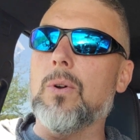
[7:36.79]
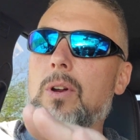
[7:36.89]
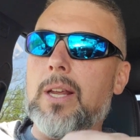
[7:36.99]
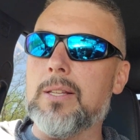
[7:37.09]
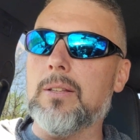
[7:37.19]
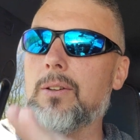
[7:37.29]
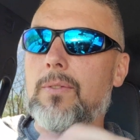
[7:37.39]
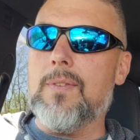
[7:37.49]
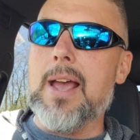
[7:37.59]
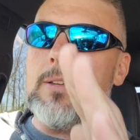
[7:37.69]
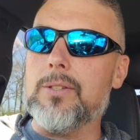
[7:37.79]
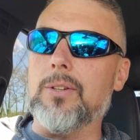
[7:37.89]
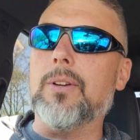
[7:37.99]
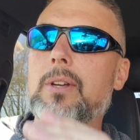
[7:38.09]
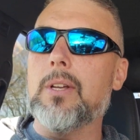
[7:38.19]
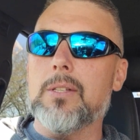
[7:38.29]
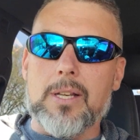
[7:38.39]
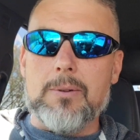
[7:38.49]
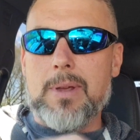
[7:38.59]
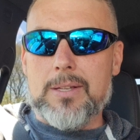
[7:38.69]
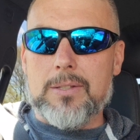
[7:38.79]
or it gets a little faster and it makes